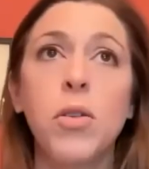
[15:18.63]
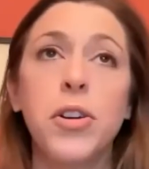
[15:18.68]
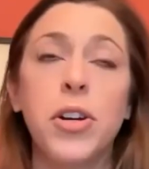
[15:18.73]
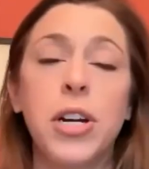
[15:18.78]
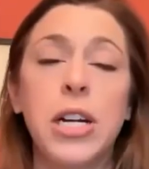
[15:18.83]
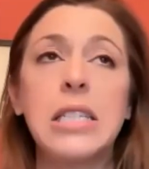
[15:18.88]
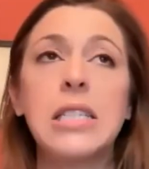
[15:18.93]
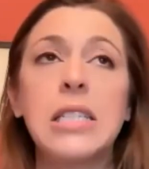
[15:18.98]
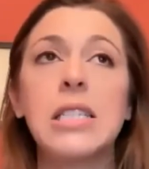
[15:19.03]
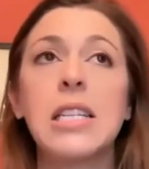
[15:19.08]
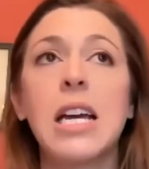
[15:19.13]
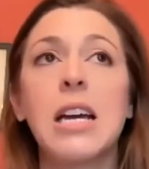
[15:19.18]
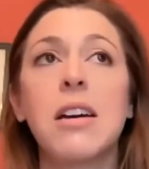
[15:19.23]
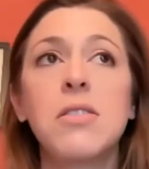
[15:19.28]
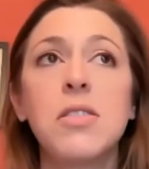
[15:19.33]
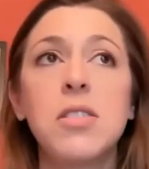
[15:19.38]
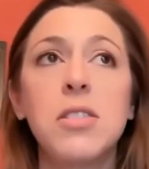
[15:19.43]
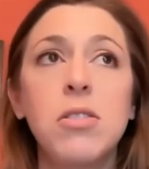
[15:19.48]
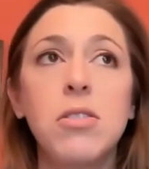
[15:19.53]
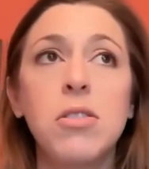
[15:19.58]
Grains
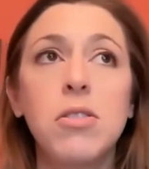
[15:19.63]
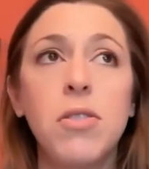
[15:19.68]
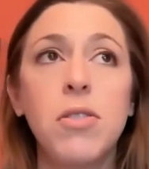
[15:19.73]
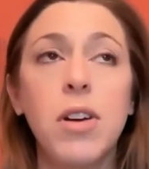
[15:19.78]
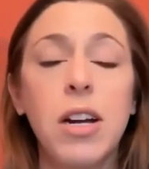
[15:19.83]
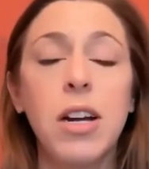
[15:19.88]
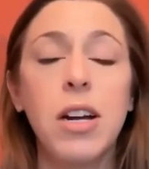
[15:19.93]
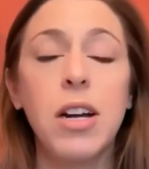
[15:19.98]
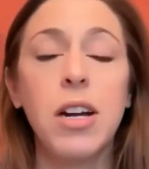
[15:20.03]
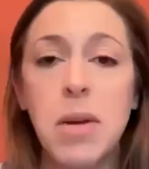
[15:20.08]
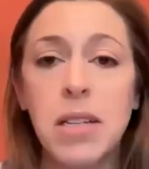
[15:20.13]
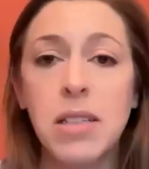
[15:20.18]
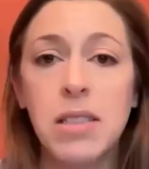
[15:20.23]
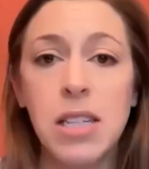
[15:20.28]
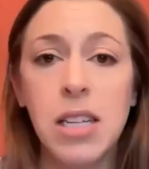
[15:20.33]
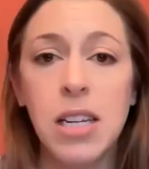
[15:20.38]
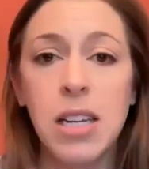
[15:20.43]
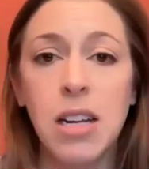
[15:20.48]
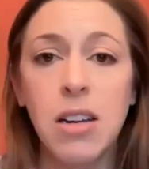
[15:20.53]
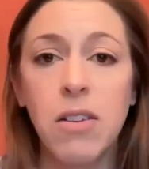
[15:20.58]
Council
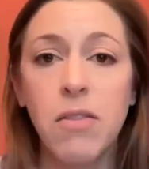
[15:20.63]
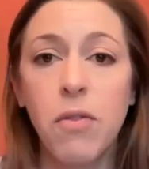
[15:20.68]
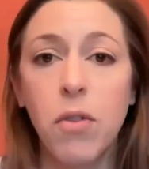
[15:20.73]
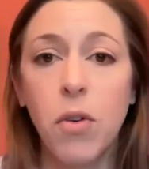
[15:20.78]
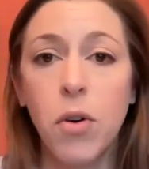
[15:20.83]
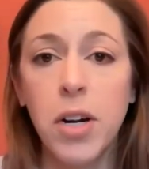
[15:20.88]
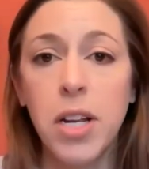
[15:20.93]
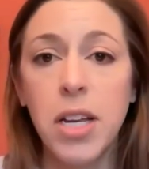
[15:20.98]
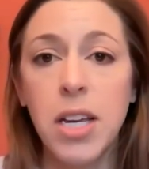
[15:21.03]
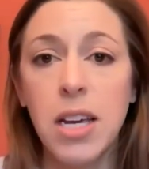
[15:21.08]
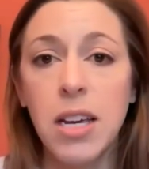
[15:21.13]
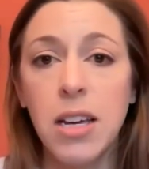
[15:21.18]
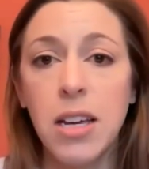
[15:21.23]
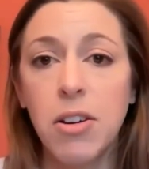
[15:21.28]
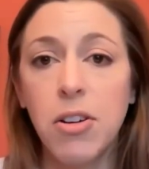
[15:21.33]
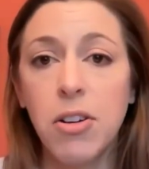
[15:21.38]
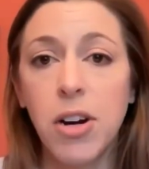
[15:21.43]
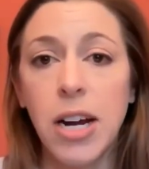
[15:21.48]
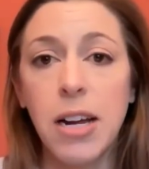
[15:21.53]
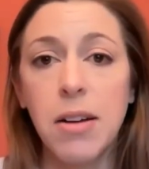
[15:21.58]
recommends getting
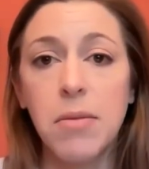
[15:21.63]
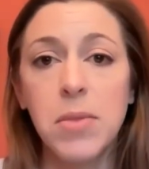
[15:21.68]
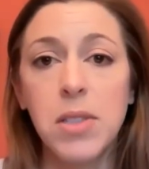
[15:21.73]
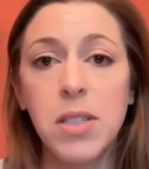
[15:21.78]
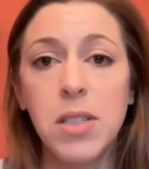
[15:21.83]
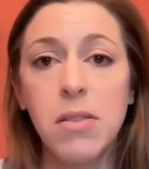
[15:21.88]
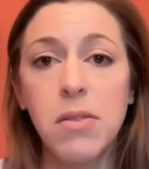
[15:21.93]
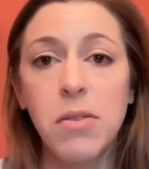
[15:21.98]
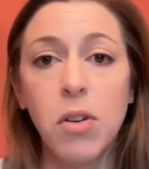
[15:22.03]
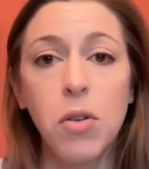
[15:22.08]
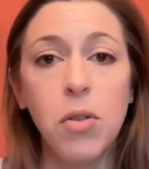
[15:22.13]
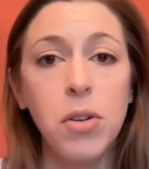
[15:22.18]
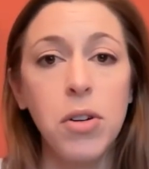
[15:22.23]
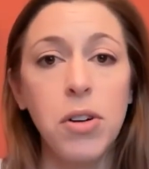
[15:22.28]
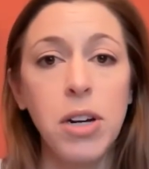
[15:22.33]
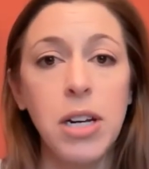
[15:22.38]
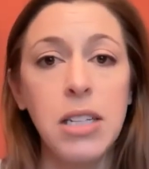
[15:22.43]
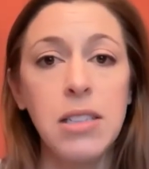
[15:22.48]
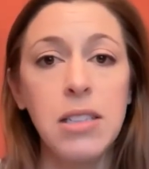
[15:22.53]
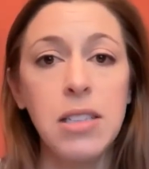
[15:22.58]
48 grams of whole
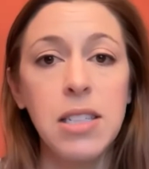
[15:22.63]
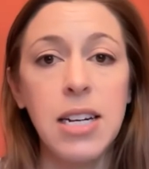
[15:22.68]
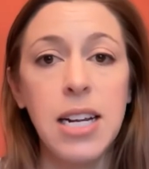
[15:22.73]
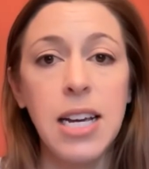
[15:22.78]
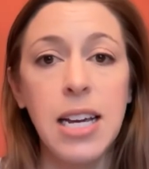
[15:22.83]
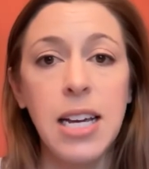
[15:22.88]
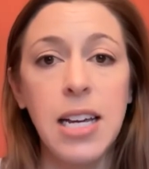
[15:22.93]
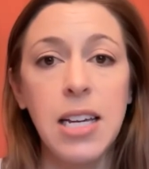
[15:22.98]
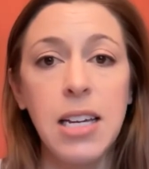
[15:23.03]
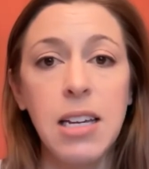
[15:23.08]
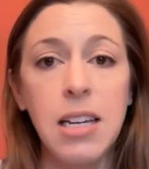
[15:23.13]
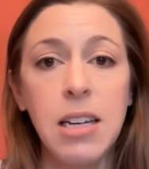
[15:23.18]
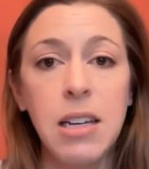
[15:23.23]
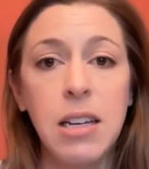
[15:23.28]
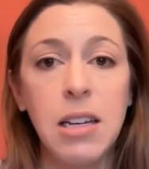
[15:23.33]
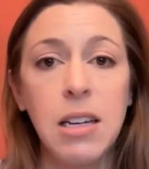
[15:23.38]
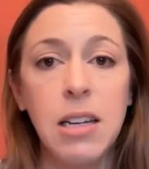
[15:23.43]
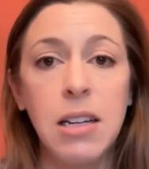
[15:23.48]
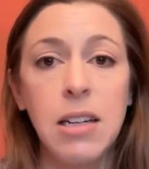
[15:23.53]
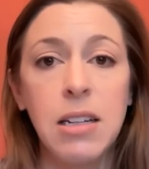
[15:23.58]
grains a day.
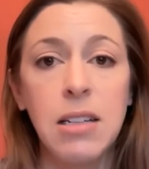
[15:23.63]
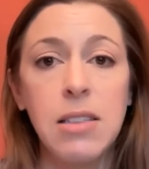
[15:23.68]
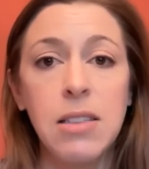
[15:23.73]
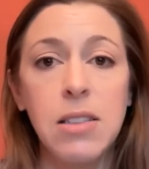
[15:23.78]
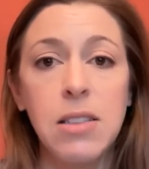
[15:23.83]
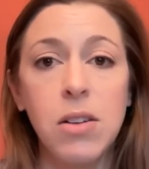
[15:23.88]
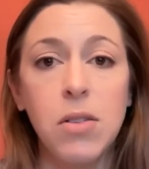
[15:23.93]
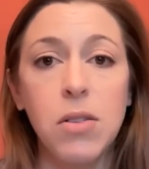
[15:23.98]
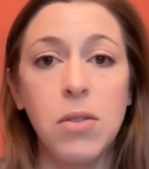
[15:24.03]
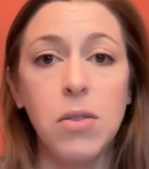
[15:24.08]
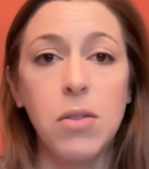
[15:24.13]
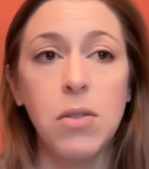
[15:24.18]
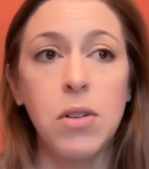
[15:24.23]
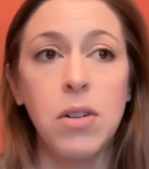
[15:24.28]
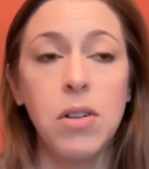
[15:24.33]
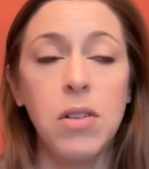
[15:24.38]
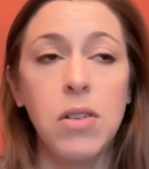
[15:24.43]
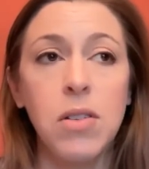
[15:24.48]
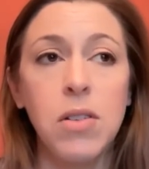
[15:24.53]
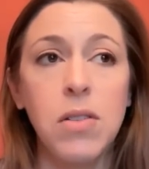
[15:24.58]
So
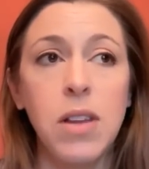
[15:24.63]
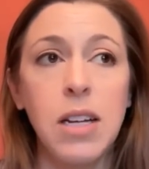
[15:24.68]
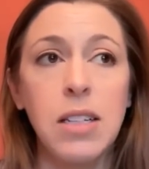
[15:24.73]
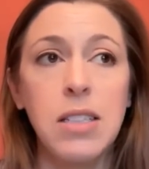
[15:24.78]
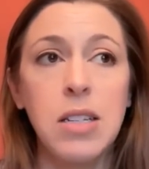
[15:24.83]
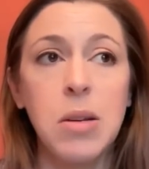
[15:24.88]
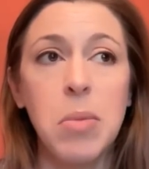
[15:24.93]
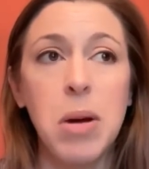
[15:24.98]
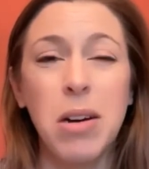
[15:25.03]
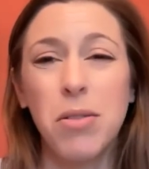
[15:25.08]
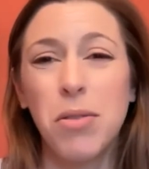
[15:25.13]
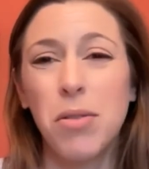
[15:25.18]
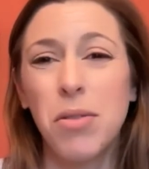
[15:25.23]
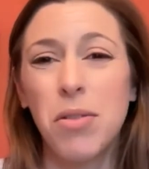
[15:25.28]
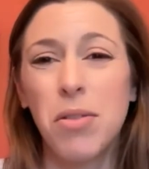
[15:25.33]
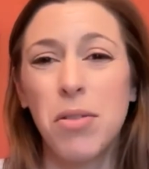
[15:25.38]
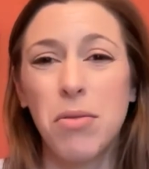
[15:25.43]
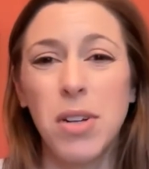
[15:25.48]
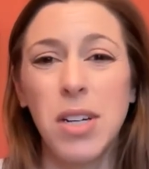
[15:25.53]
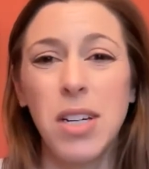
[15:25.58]
that's about
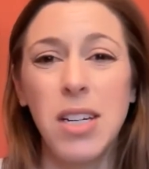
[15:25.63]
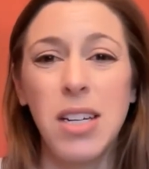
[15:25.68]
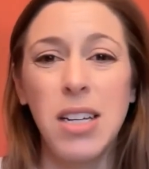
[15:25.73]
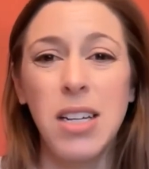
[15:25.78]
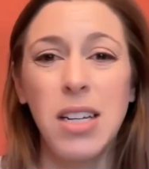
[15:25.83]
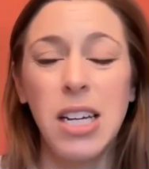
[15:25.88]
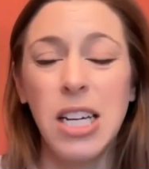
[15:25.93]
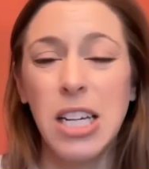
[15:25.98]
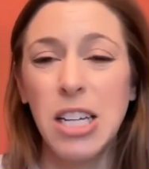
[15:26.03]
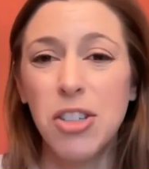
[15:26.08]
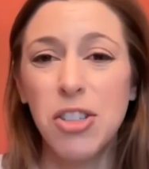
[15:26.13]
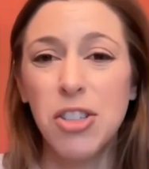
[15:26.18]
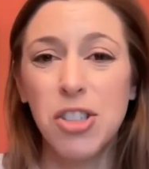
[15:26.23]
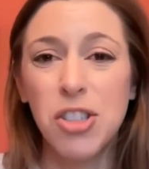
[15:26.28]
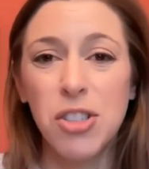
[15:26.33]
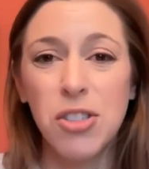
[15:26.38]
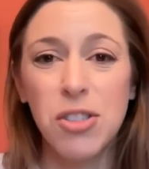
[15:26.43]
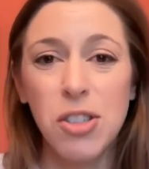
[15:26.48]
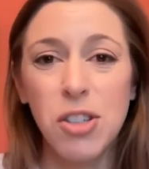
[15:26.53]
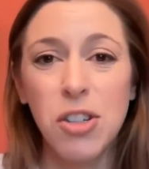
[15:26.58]

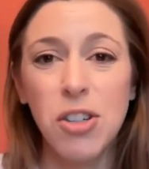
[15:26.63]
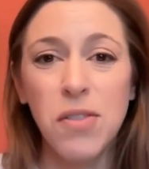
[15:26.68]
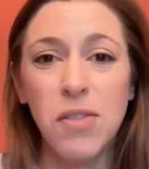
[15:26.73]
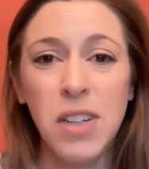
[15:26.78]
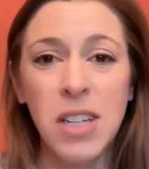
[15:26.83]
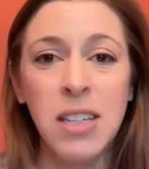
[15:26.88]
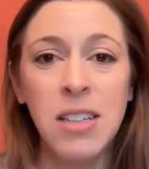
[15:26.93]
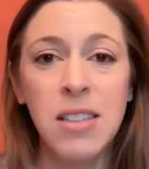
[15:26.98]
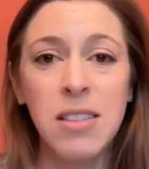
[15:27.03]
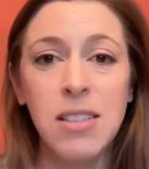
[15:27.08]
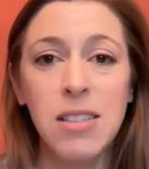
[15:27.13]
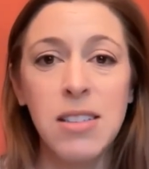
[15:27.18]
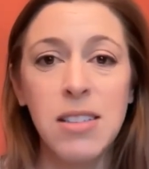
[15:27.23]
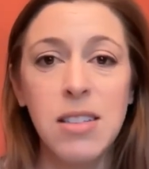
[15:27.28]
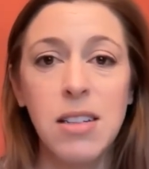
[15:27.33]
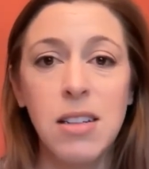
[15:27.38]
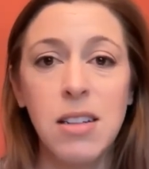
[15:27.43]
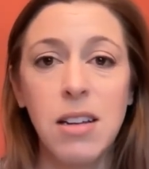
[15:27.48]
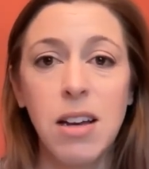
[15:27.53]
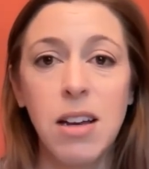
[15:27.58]
3-ish
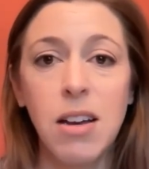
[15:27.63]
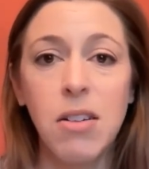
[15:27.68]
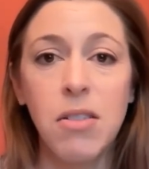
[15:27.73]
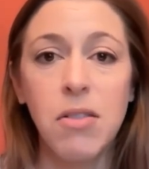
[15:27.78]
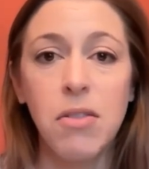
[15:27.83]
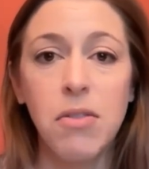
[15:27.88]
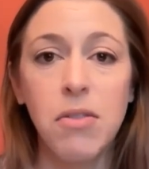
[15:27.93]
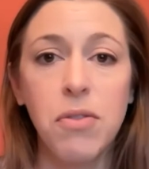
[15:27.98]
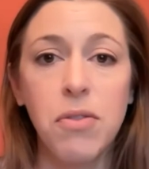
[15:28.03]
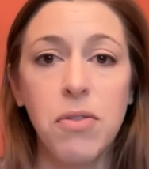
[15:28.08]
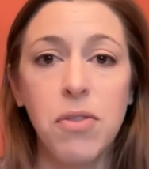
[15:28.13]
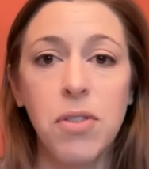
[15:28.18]
servings of